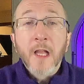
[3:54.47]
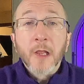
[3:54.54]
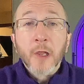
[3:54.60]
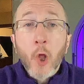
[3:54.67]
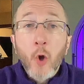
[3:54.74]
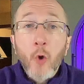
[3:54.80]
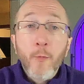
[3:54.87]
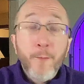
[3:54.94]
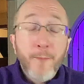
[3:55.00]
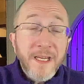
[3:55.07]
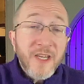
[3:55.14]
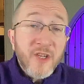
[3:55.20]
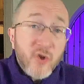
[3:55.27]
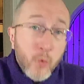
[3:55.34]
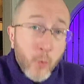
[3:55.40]
low
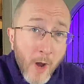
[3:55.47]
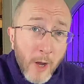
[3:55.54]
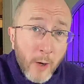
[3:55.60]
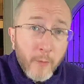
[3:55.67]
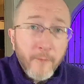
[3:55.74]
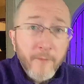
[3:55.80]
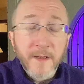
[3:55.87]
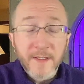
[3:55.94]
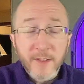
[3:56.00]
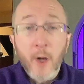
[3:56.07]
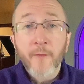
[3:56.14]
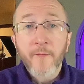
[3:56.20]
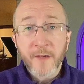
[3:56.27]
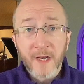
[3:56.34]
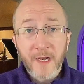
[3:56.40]
B12 is
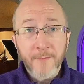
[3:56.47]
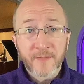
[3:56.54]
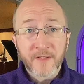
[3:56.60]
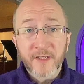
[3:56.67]
oftentimes